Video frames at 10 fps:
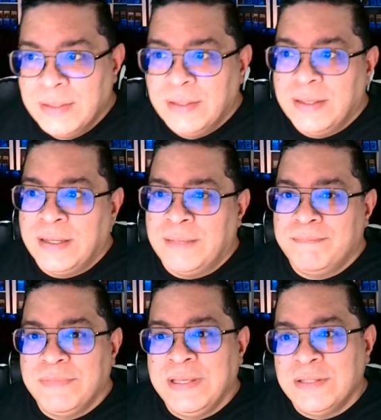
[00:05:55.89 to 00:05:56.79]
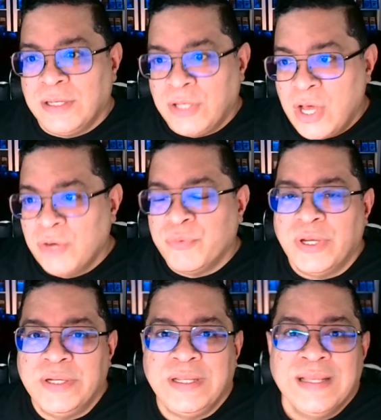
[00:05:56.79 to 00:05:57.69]
in the long
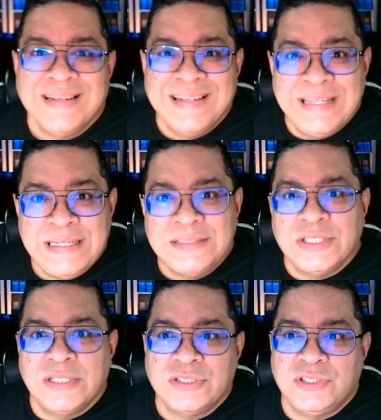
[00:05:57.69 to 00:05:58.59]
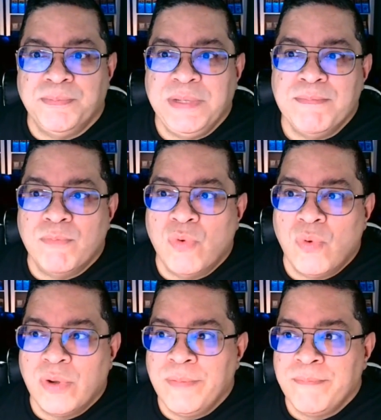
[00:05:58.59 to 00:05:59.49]
run leads us to be more